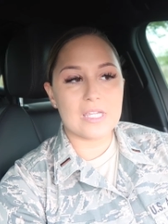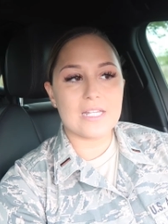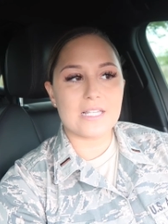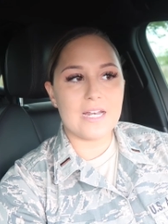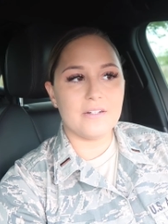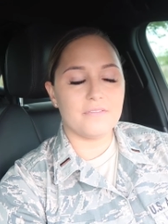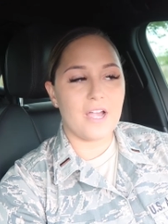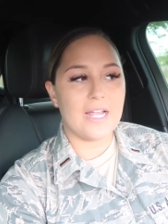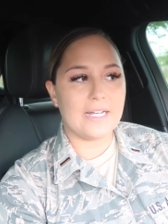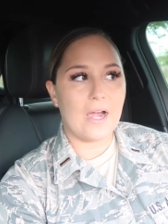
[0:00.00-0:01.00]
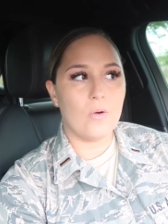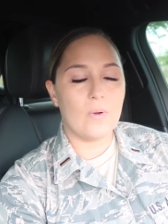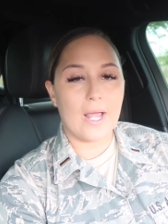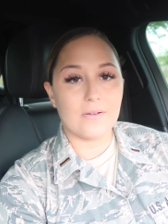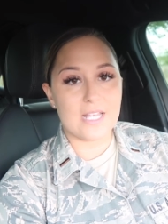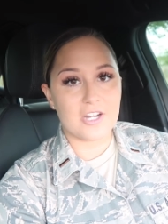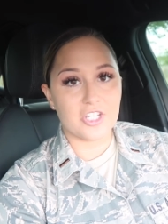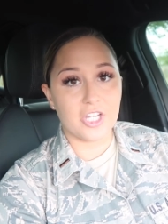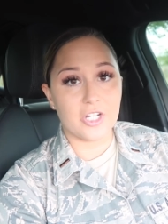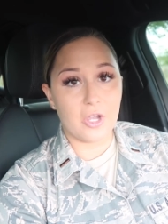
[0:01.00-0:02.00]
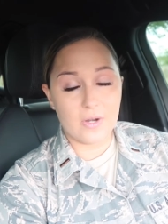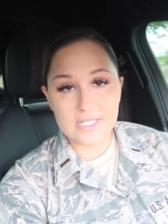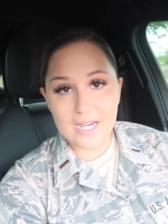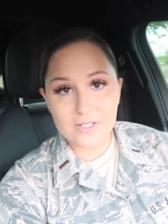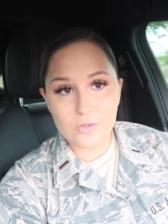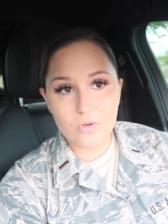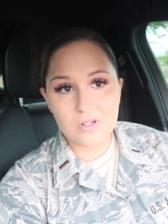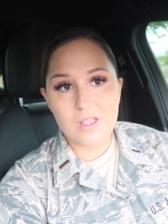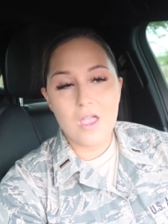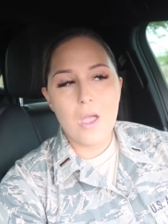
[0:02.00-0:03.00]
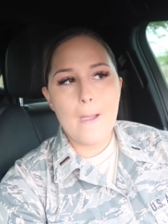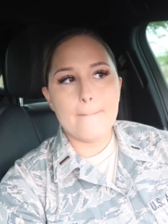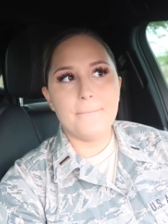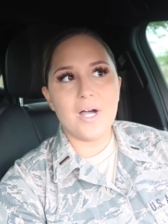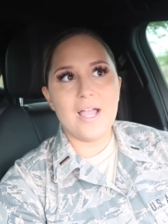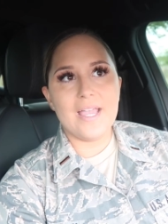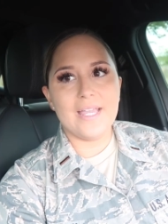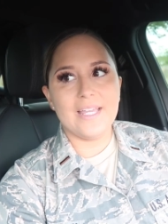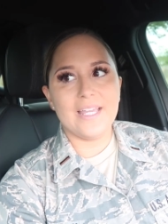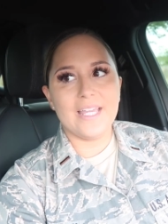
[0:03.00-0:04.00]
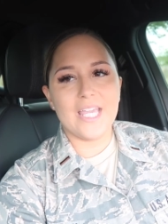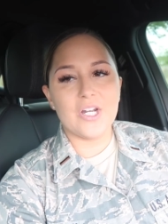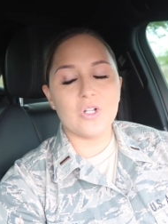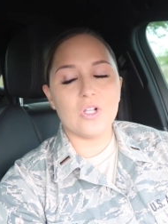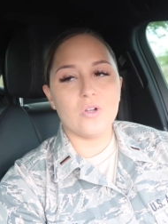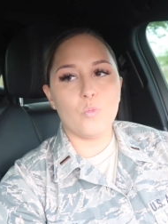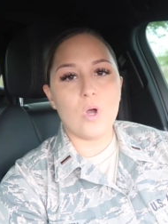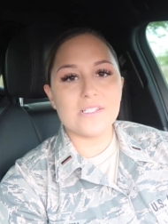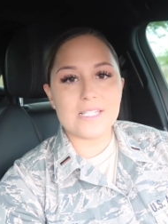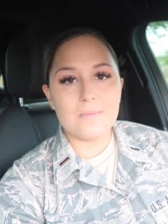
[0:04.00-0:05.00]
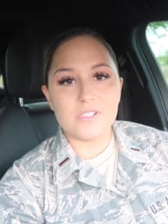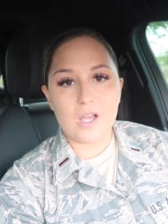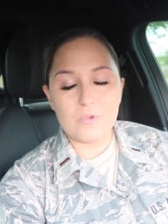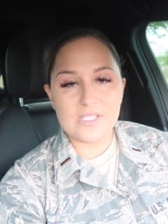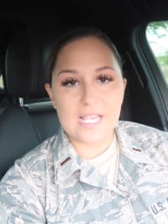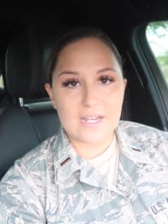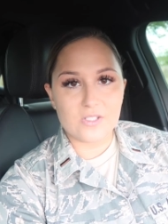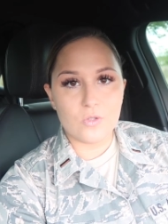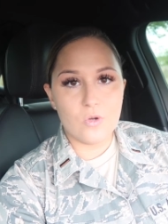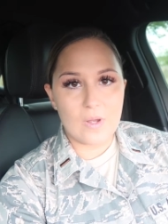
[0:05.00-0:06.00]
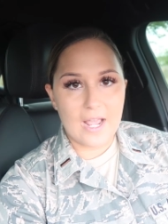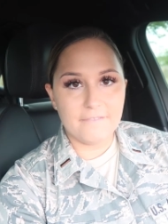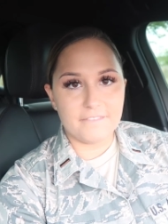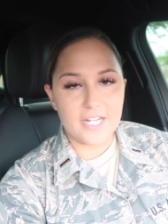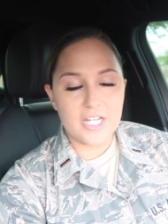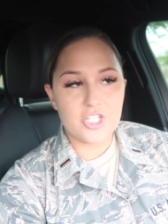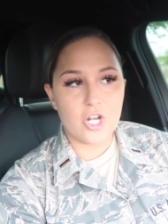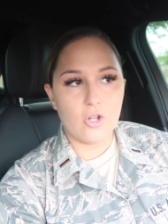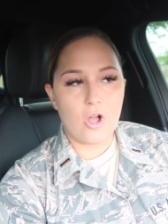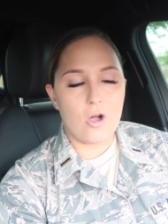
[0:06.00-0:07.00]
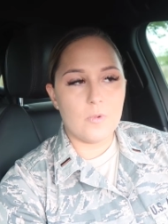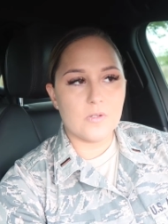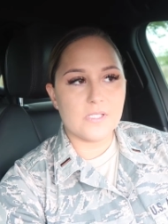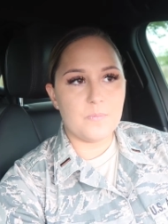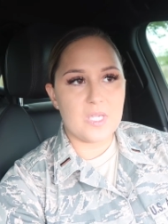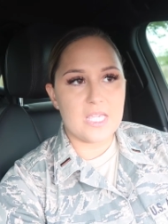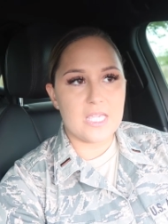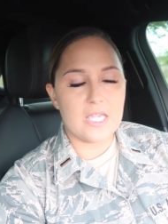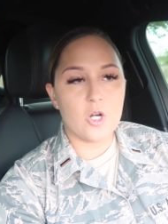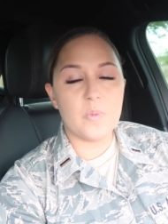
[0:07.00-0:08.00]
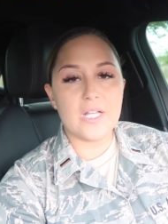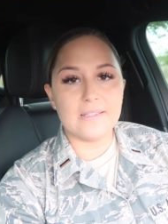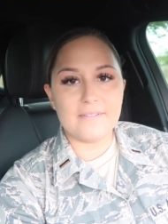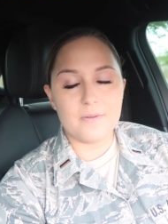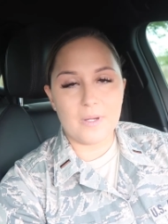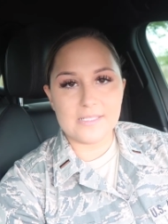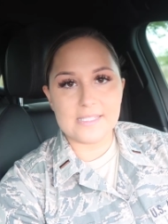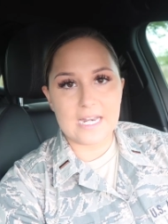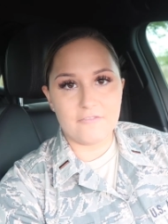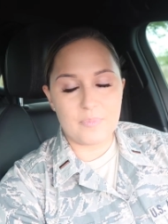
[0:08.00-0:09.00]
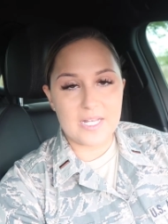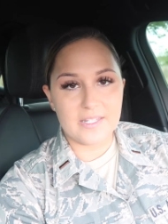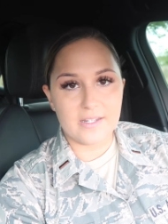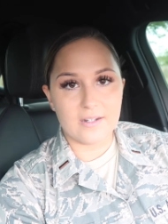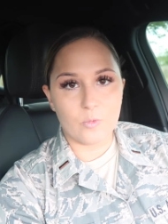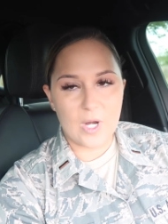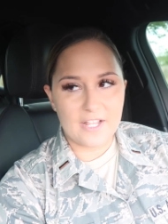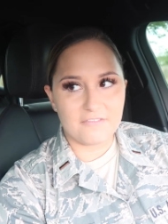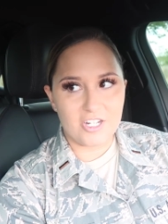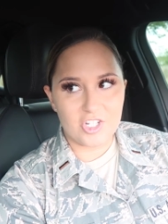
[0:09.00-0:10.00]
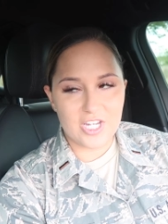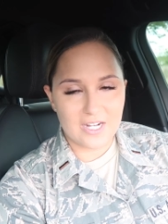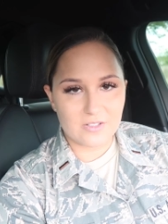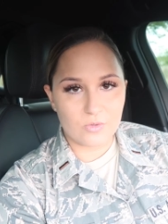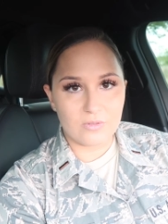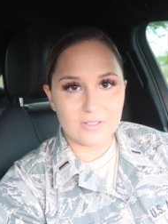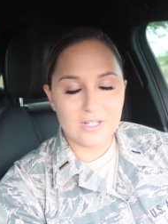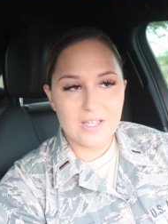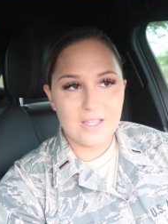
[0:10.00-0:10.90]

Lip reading: really excited to find out when I was actually going to go to tech school. But once I'm done with tech school, when I finish, it'll be 11 months that I've been here when I finish tech school.